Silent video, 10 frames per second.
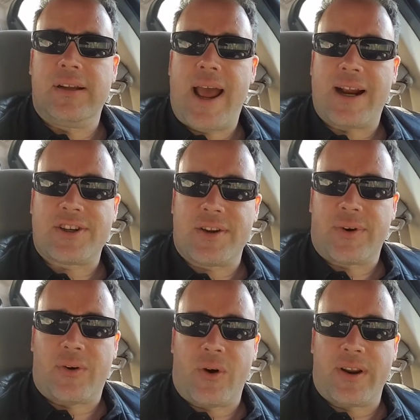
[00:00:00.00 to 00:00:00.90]
actually
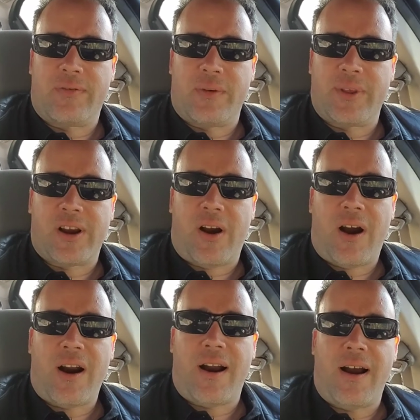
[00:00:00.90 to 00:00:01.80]
recording from the
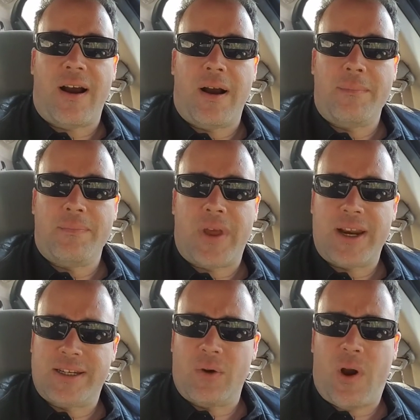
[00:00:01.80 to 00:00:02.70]
car.
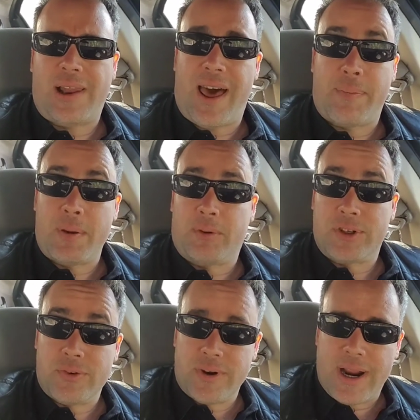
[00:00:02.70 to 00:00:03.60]
I see why a lot of
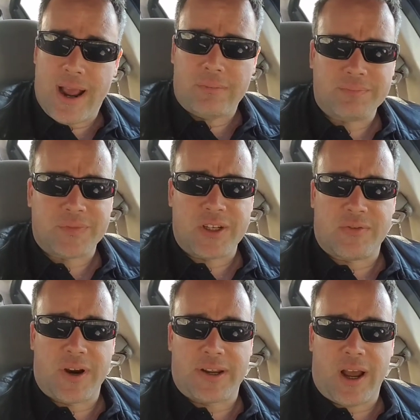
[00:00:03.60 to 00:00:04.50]
people do it now.
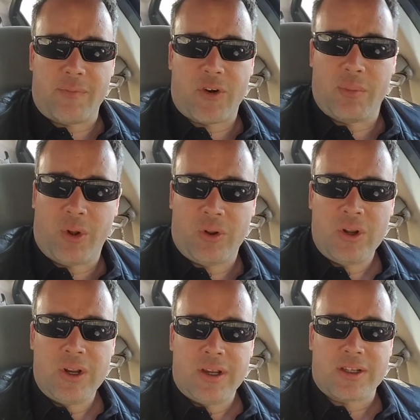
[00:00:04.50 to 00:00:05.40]
It's very comfortable.
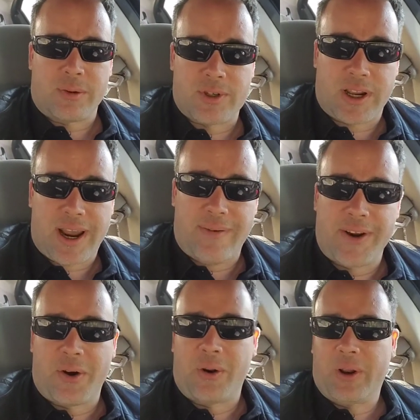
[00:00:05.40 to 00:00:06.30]
It's almost like
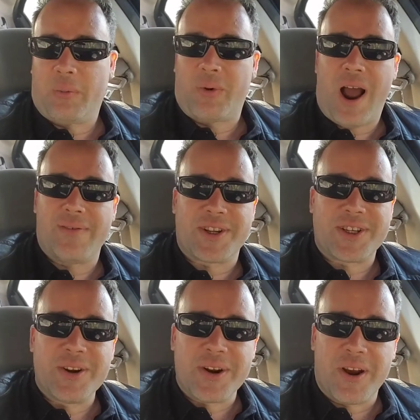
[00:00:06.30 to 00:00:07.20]
having your own little private
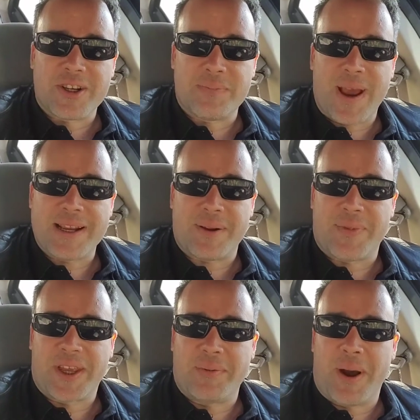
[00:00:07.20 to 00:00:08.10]
studio space.
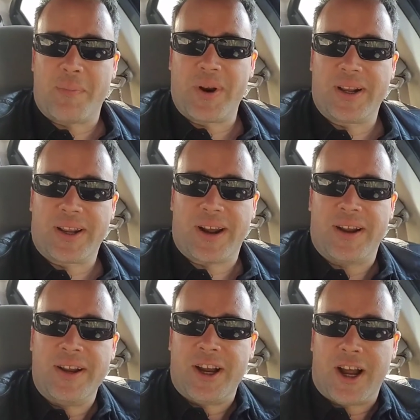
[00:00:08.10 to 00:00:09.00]
I'm thinking about putting like
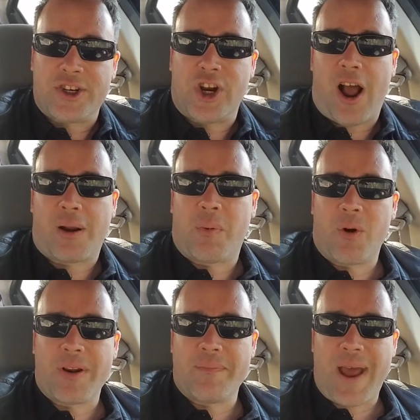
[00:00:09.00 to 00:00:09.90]
a
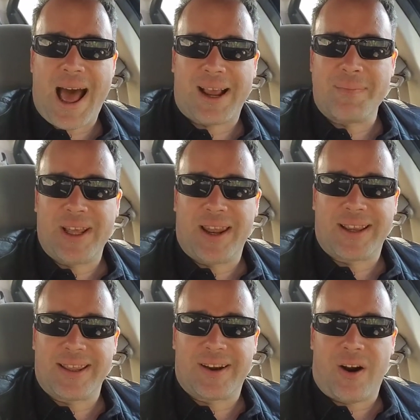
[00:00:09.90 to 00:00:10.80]
chalkboard in back of me,
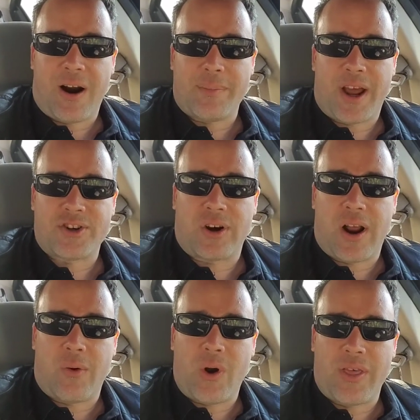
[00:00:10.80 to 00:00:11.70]
like in the car. I'm not
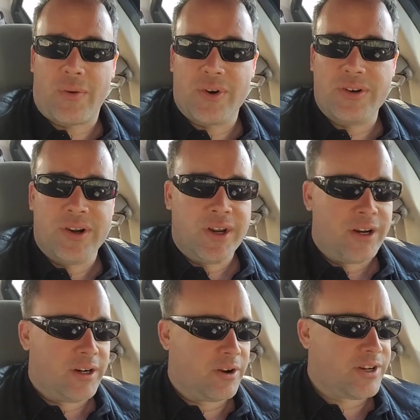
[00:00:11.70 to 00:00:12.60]
sure how well that would
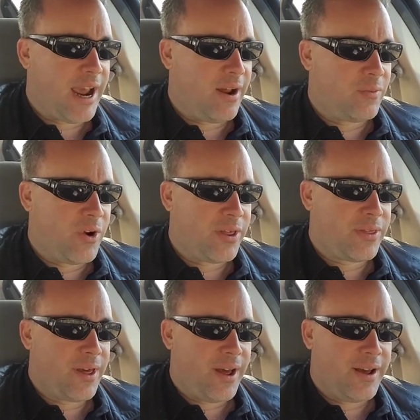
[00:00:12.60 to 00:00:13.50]
go down
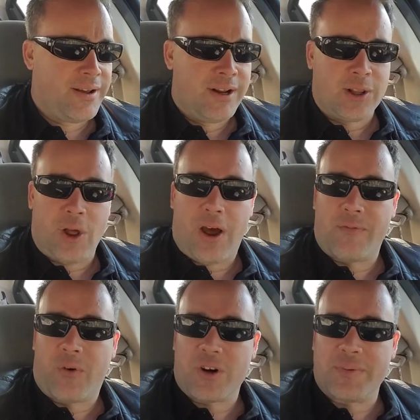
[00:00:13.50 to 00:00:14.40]
with law
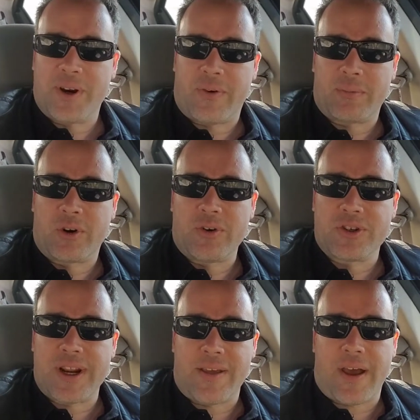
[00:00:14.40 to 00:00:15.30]
enforcement if I'm
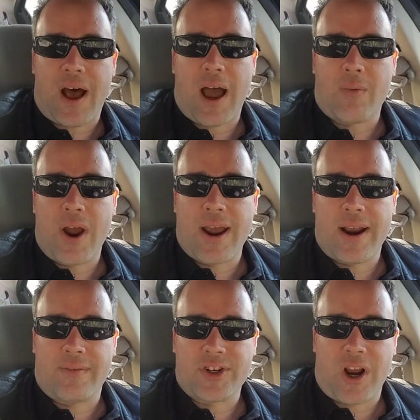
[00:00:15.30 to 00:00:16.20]
cruising down the highway
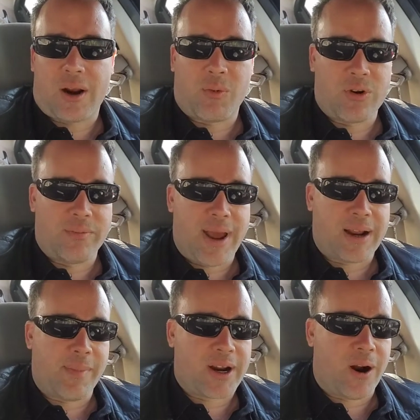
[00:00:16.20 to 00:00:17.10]
and have a chalkboard in the
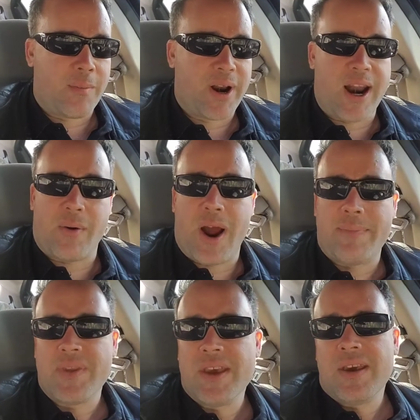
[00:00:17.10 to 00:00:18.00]
back of my car. But
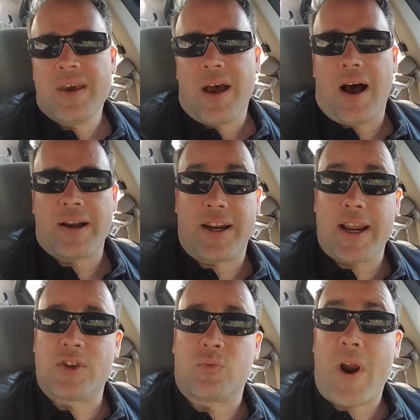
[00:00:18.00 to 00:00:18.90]
anyway,
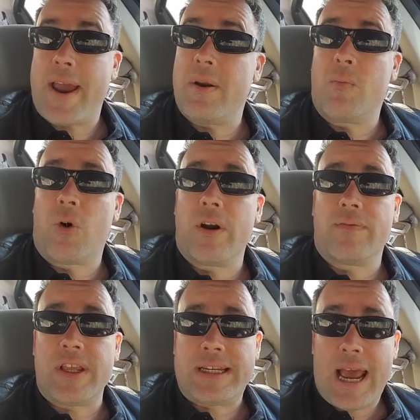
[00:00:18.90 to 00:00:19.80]
today's random word
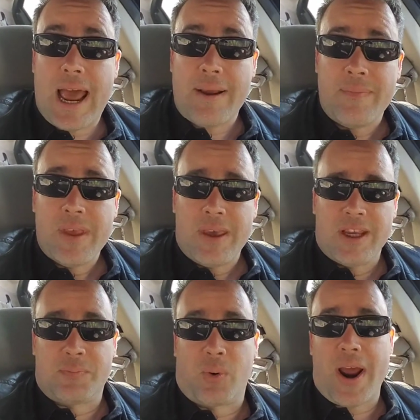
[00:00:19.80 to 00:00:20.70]
of the day
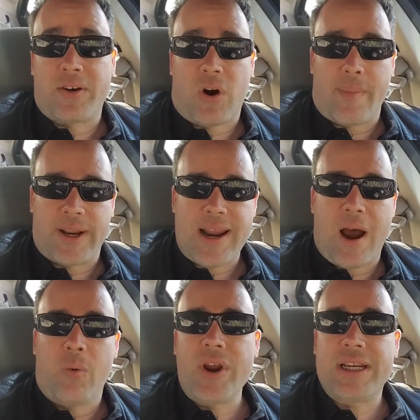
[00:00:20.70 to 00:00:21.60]
is breadcrumbing.
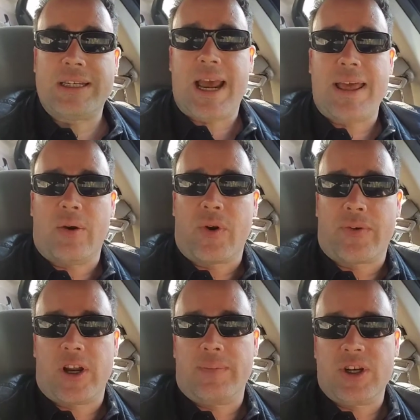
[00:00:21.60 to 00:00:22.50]
Now, we said that
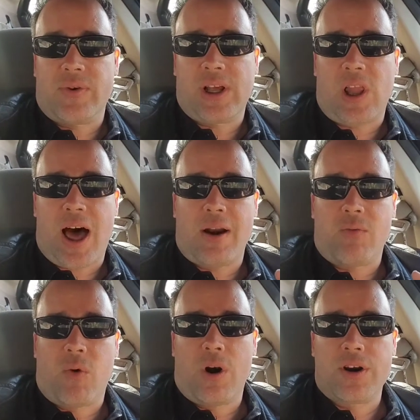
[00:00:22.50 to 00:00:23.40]
we were going to be doing a lot
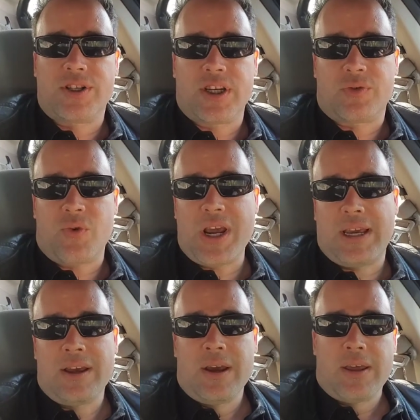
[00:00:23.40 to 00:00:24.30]
of words this
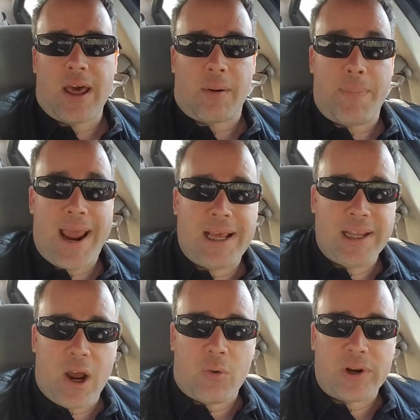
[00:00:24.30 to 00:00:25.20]
week that are
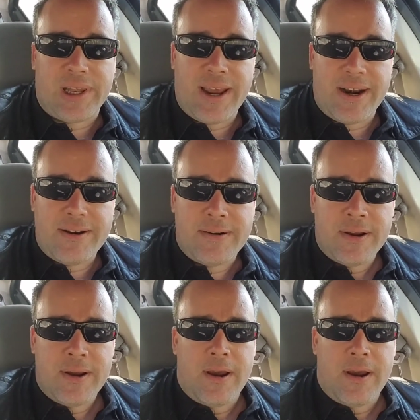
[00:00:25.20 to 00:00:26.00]
paleo related.